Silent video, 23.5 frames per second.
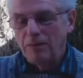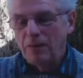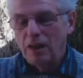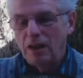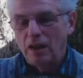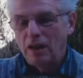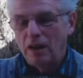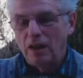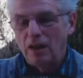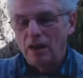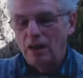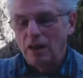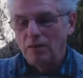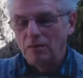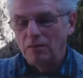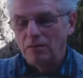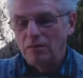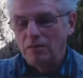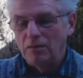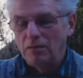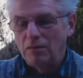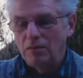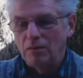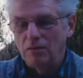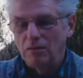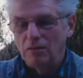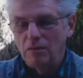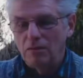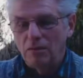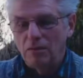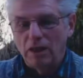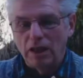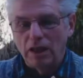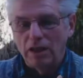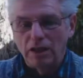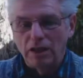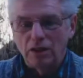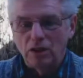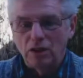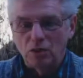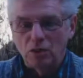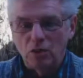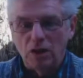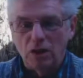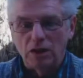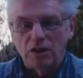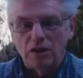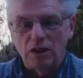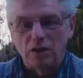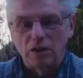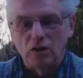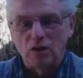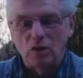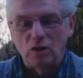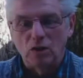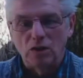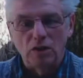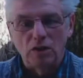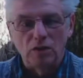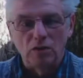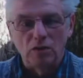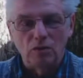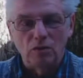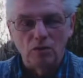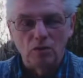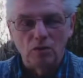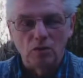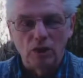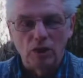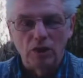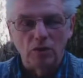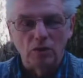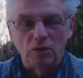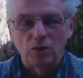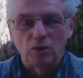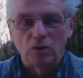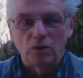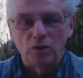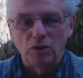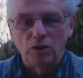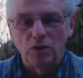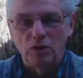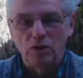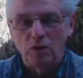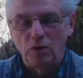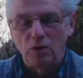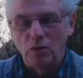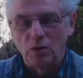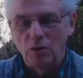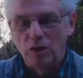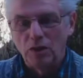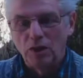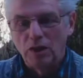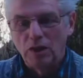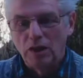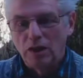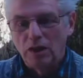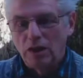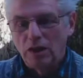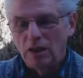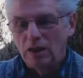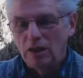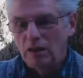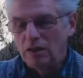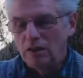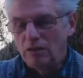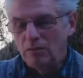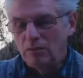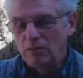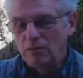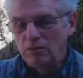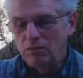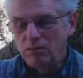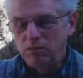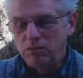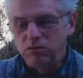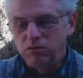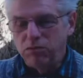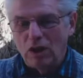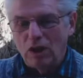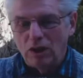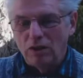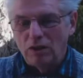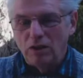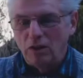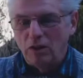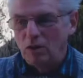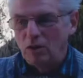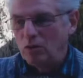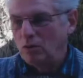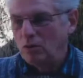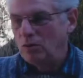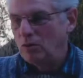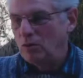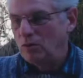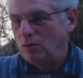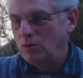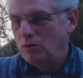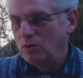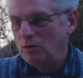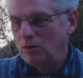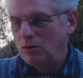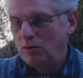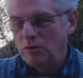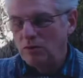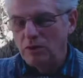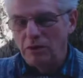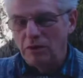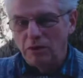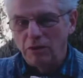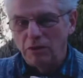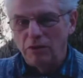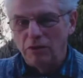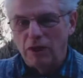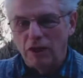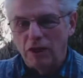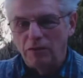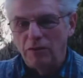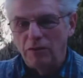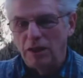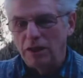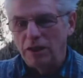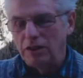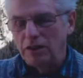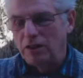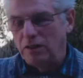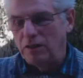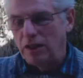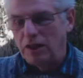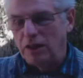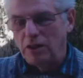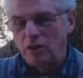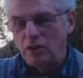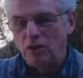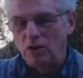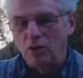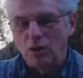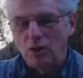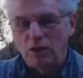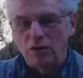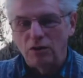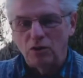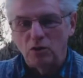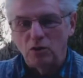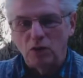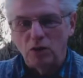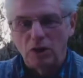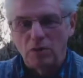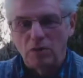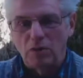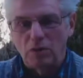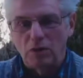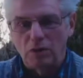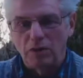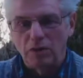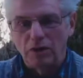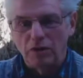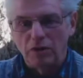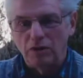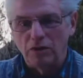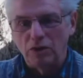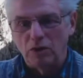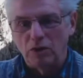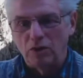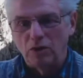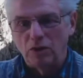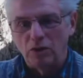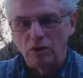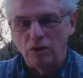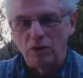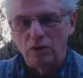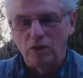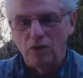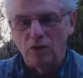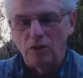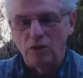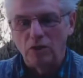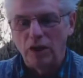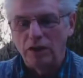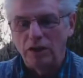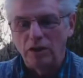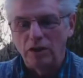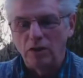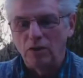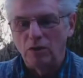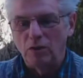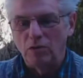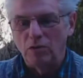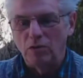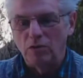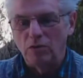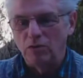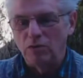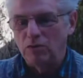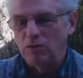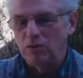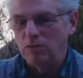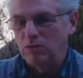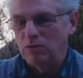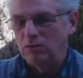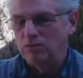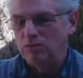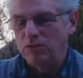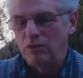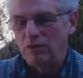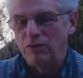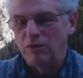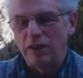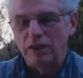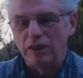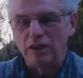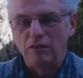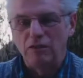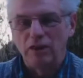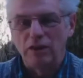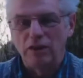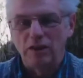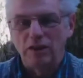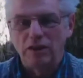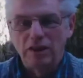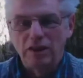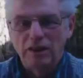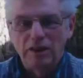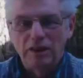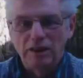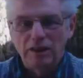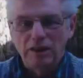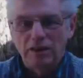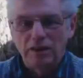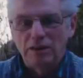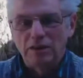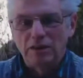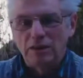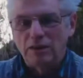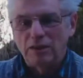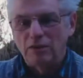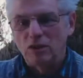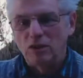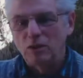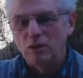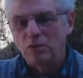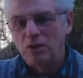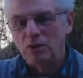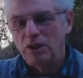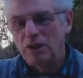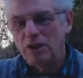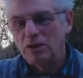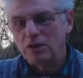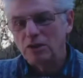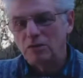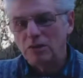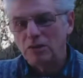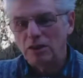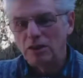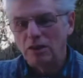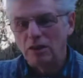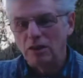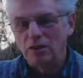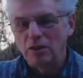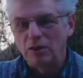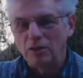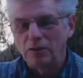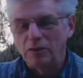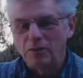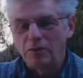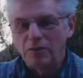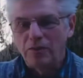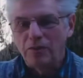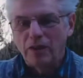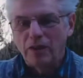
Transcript: And I did it as well as I could, and when there was nothing to do, well, you give it 5 minutes and then you do have a sweep up and there's still nothing to do, then you effectively have a cup of tea or something, don't you?